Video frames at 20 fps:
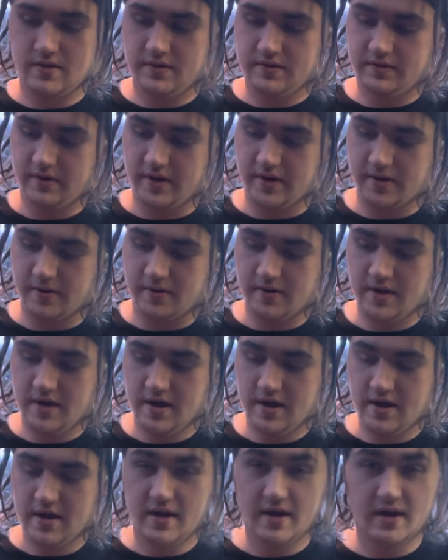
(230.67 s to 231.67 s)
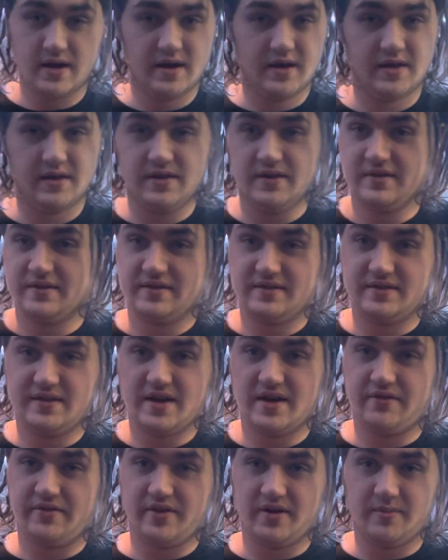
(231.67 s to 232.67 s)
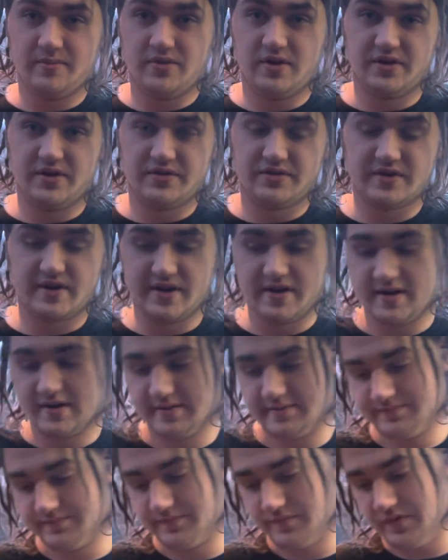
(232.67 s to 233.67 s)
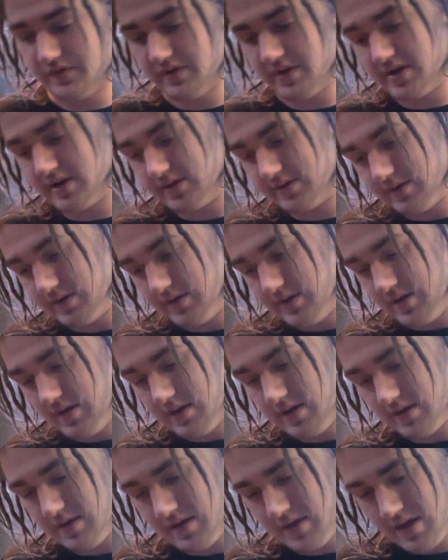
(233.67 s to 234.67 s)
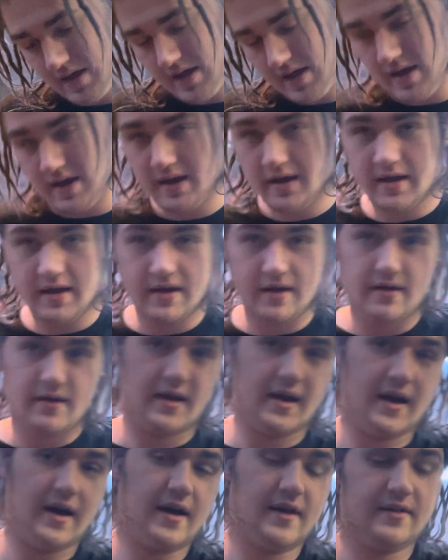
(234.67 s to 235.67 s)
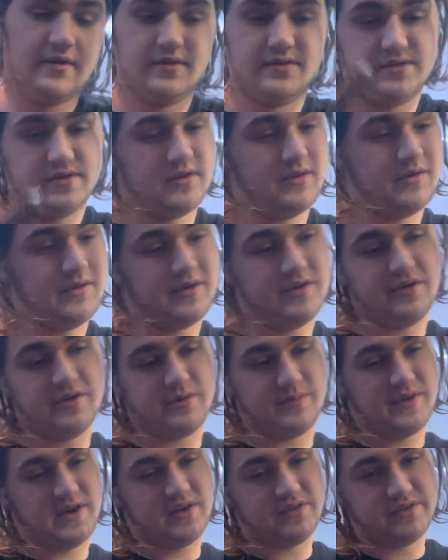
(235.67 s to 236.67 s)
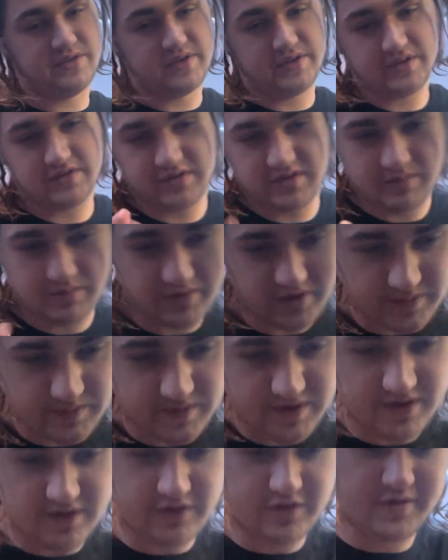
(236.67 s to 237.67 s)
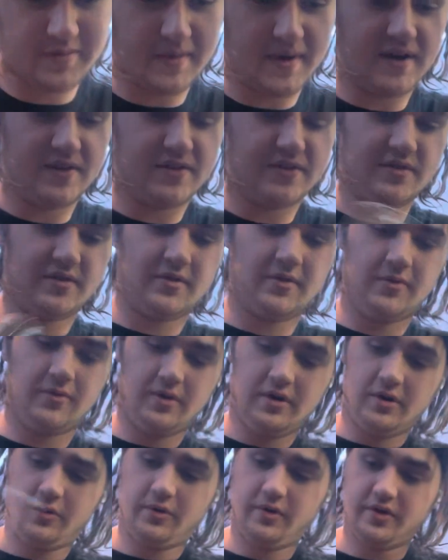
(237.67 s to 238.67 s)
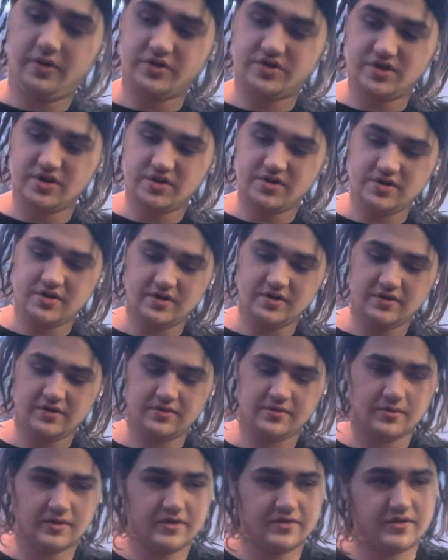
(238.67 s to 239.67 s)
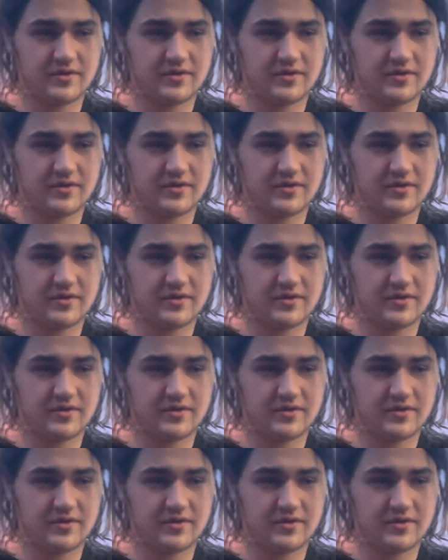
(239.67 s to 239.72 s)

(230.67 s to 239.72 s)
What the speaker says: So this is definitely a plus right here. So yeah, to oil your balisongs, you put them in those spots. What oil should you use? Well, it